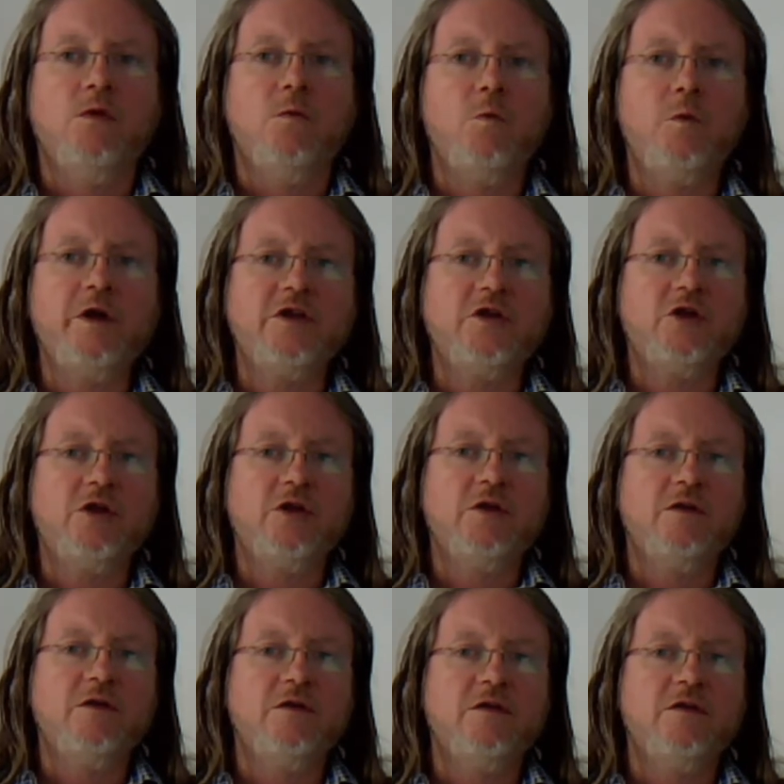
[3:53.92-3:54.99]
which
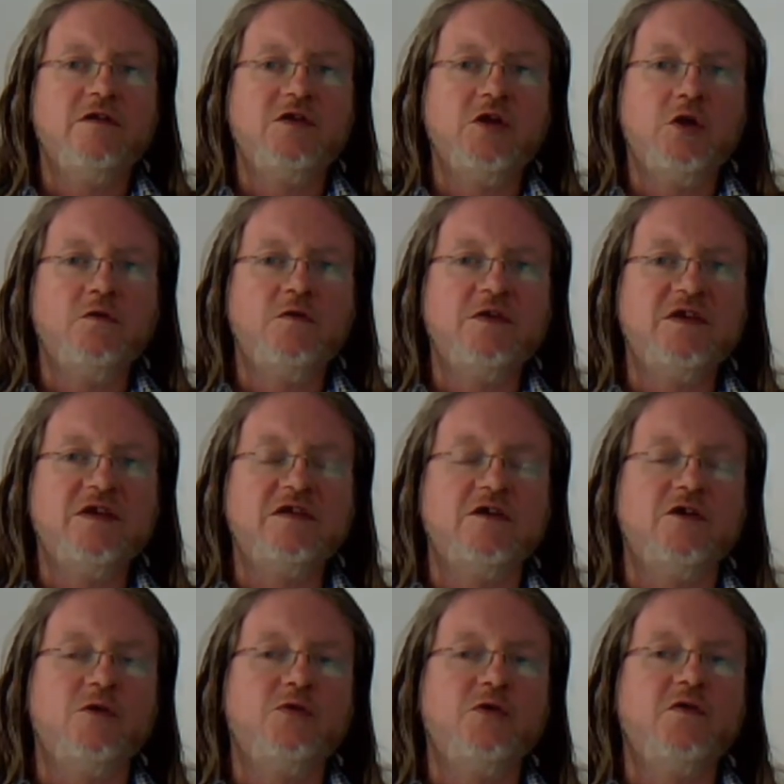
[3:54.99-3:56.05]
services
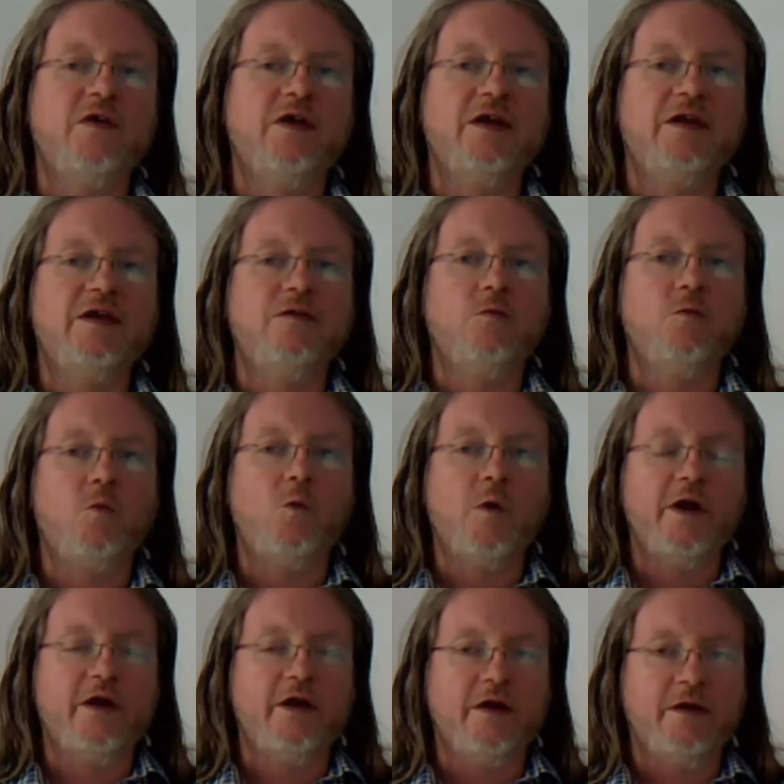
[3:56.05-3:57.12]
are provided
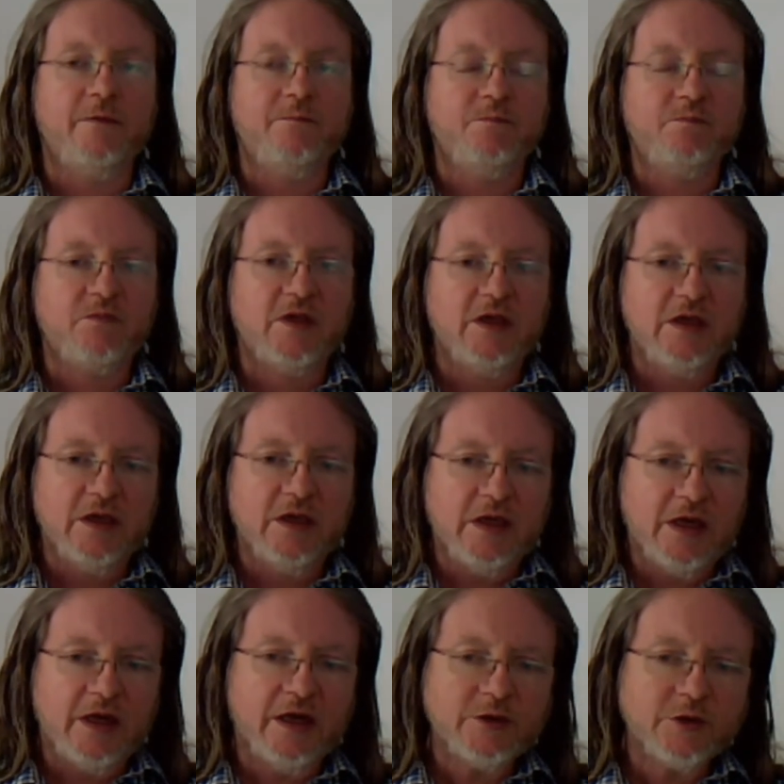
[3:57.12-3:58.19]
where.
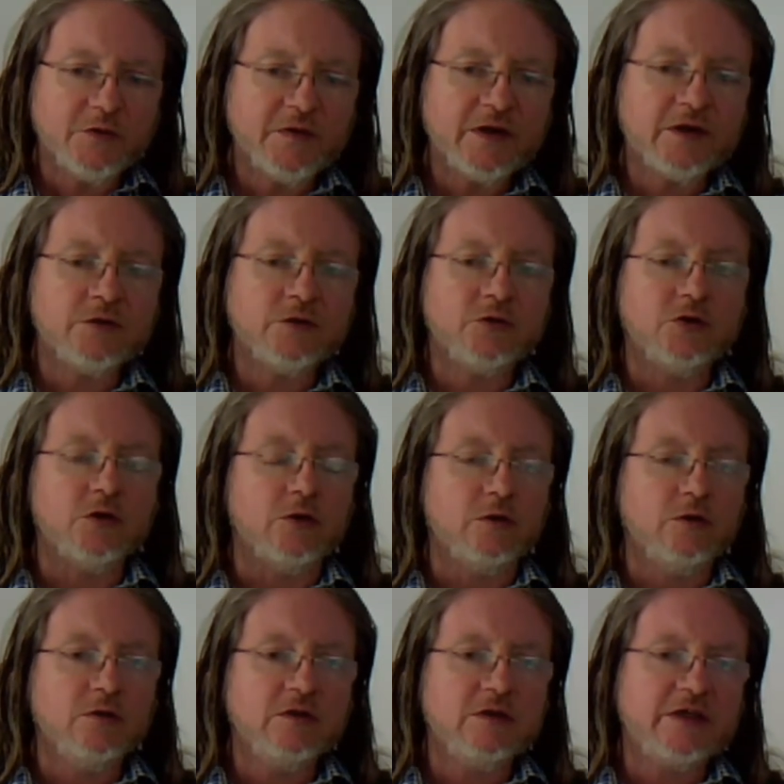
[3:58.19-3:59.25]
Air traffic
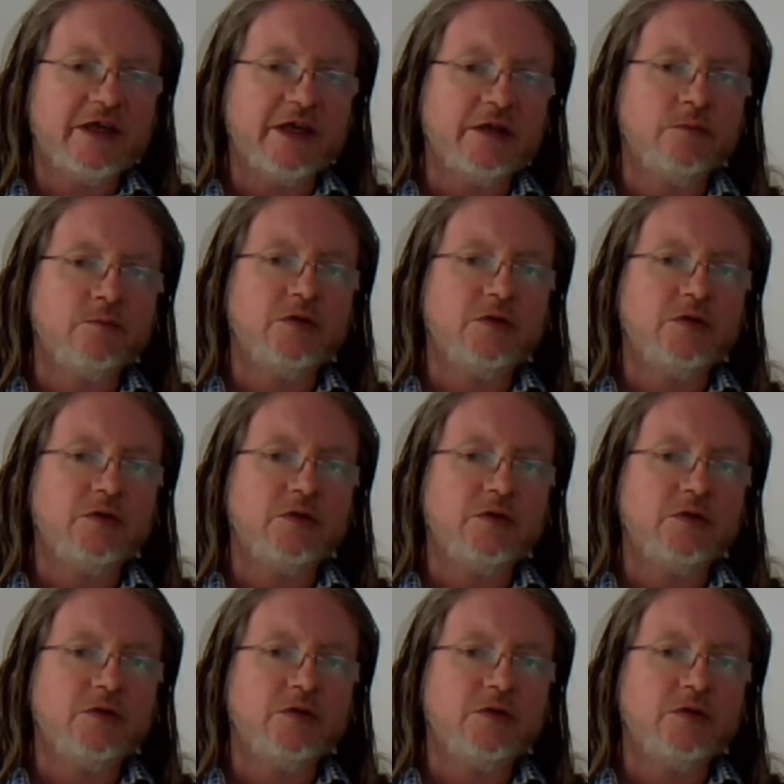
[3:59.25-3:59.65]
control can